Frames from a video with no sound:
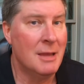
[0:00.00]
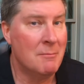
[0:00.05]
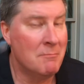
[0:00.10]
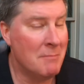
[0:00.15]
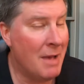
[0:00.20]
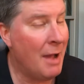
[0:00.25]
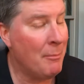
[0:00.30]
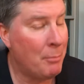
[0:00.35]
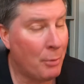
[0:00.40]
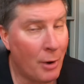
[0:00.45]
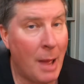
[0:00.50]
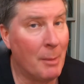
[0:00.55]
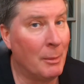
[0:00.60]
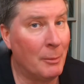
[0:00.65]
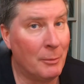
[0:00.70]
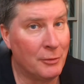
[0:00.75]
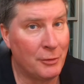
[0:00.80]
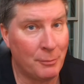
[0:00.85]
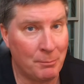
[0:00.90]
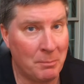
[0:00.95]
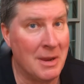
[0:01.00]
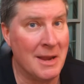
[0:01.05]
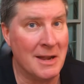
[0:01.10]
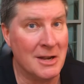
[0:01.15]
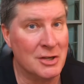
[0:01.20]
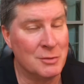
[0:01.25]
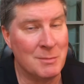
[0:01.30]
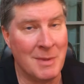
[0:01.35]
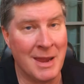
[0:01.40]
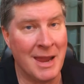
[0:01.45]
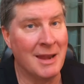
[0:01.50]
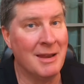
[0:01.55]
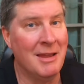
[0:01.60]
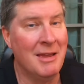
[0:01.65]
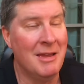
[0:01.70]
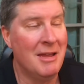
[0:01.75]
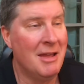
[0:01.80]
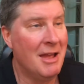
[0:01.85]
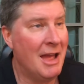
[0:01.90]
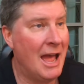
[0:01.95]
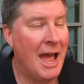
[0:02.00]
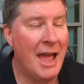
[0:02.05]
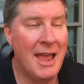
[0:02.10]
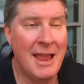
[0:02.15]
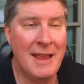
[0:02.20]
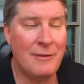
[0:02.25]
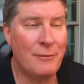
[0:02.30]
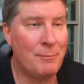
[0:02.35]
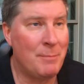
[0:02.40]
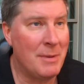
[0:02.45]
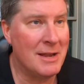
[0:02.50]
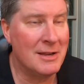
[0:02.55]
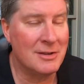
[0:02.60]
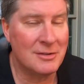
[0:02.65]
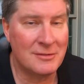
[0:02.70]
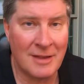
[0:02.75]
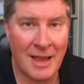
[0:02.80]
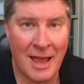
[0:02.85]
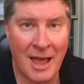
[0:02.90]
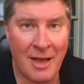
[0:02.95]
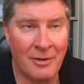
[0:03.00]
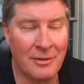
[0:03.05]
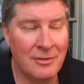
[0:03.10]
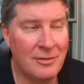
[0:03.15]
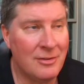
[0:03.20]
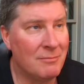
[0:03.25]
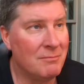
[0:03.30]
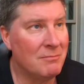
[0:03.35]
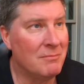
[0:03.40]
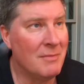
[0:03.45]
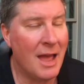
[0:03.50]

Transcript: My problem with spinach, man, I ate spinach salads.